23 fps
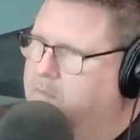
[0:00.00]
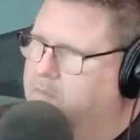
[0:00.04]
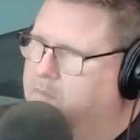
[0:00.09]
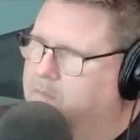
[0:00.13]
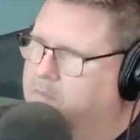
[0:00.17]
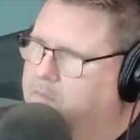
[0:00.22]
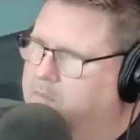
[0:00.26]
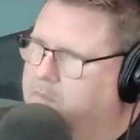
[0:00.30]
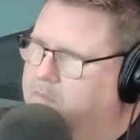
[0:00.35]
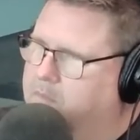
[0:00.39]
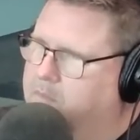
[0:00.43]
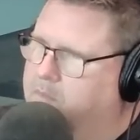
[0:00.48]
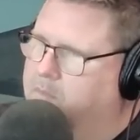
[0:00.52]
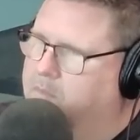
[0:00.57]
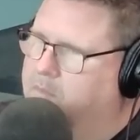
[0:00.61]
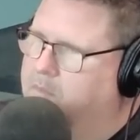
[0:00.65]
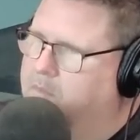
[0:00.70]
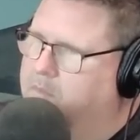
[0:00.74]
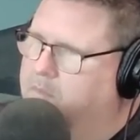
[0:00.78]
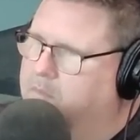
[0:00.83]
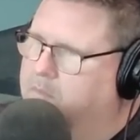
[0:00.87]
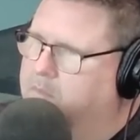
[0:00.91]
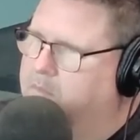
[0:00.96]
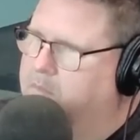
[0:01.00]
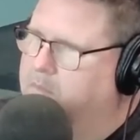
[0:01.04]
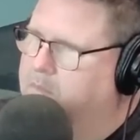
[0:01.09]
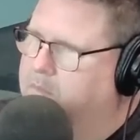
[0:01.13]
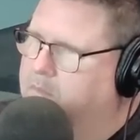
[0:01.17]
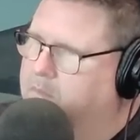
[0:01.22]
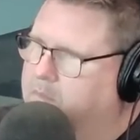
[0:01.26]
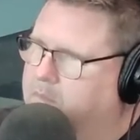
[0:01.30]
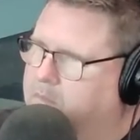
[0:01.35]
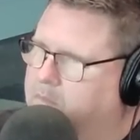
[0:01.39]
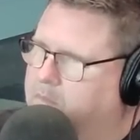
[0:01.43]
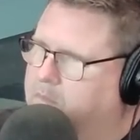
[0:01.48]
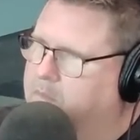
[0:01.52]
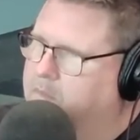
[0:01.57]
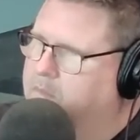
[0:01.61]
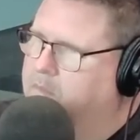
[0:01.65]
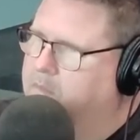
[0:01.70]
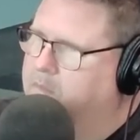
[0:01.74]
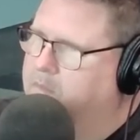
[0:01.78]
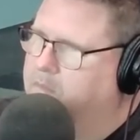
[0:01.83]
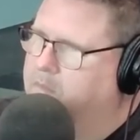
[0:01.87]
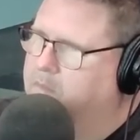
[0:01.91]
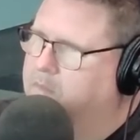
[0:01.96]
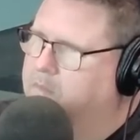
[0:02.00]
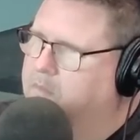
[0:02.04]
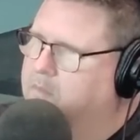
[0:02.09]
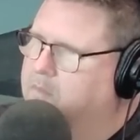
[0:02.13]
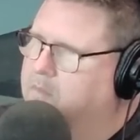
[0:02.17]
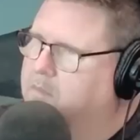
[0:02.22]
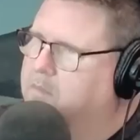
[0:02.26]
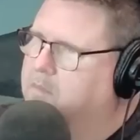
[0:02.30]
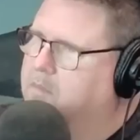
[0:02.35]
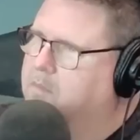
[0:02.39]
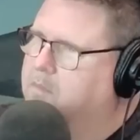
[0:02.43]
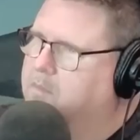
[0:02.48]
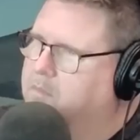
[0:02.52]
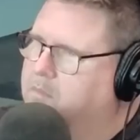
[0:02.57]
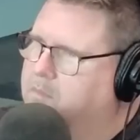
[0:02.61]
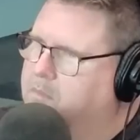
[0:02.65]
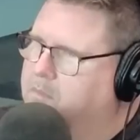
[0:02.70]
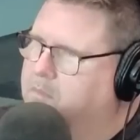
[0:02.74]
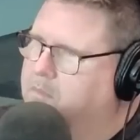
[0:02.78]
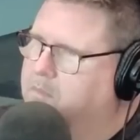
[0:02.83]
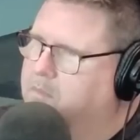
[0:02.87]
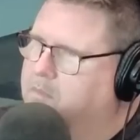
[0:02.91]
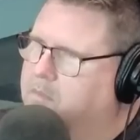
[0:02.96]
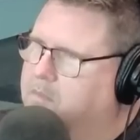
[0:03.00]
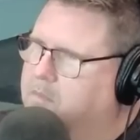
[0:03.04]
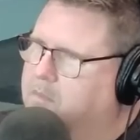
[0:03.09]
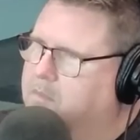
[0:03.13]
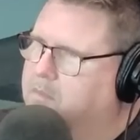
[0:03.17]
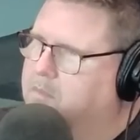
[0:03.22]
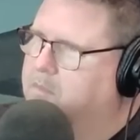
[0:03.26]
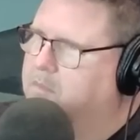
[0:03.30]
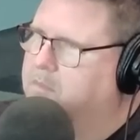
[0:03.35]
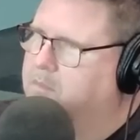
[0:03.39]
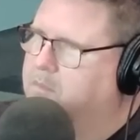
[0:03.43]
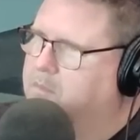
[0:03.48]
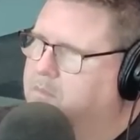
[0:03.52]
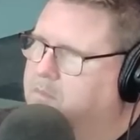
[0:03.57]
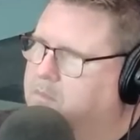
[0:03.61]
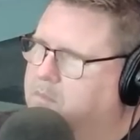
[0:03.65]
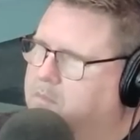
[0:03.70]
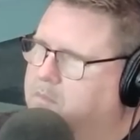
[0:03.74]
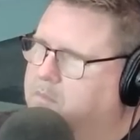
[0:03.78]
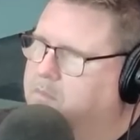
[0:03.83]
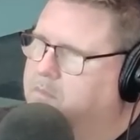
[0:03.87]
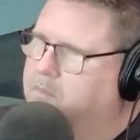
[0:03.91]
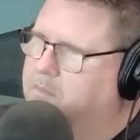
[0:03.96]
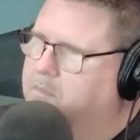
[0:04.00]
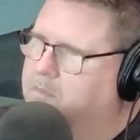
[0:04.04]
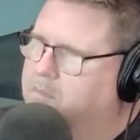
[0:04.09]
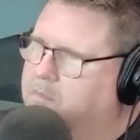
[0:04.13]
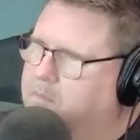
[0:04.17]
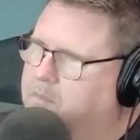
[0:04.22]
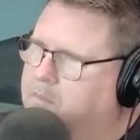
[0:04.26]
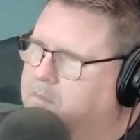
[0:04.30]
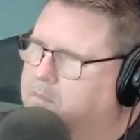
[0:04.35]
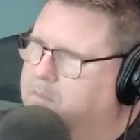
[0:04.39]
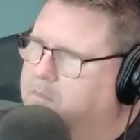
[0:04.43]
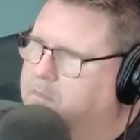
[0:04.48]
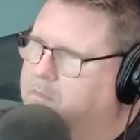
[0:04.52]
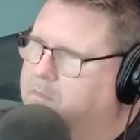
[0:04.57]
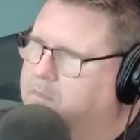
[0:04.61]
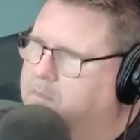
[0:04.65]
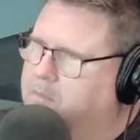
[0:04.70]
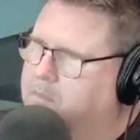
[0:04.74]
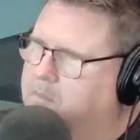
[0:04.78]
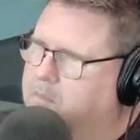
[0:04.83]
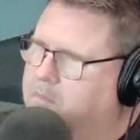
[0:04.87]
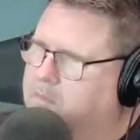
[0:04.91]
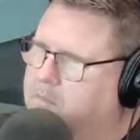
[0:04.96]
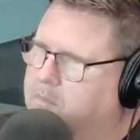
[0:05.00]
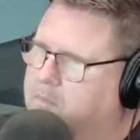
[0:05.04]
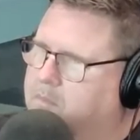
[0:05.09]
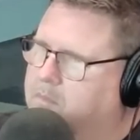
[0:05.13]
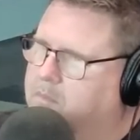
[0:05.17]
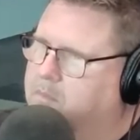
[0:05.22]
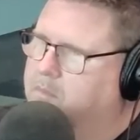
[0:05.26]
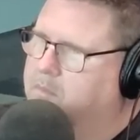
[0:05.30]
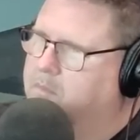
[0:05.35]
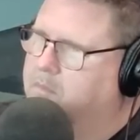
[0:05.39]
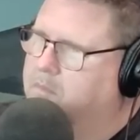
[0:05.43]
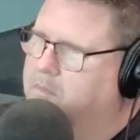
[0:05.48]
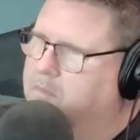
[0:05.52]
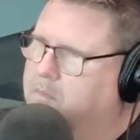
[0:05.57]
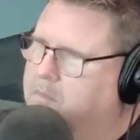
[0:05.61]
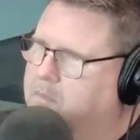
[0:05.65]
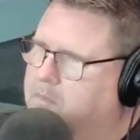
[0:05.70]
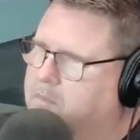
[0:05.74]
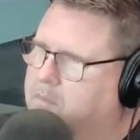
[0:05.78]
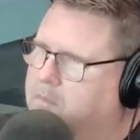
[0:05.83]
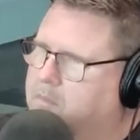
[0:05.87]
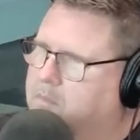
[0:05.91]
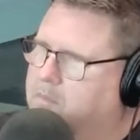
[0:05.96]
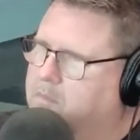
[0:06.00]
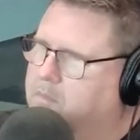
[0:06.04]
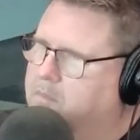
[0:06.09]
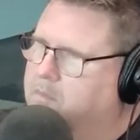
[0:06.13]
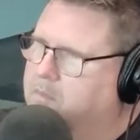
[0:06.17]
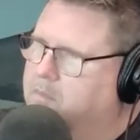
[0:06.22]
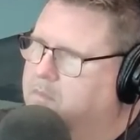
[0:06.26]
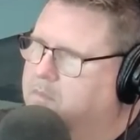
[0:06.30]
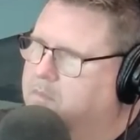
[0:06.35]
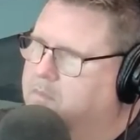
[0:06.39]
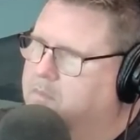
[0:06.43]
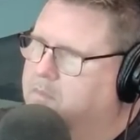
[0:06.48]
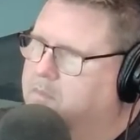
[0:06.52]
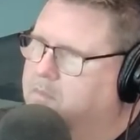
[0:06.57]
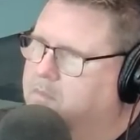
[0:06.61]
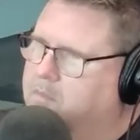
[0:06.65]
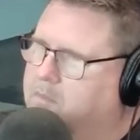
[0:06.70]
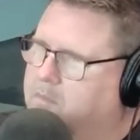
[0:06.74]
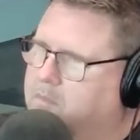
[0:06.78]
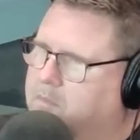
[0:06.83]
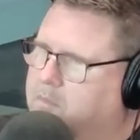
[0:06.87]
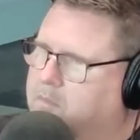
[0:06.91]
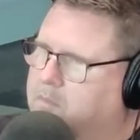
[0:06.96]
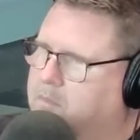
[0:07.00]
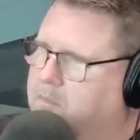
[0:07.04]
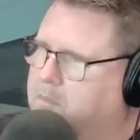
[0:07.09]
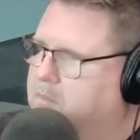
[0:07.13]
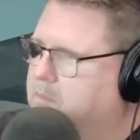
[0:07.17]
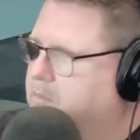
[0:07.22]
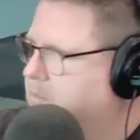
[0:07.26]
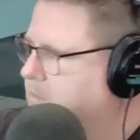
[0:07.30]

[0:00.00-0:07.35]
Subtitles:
No words are spoken by the person on screen.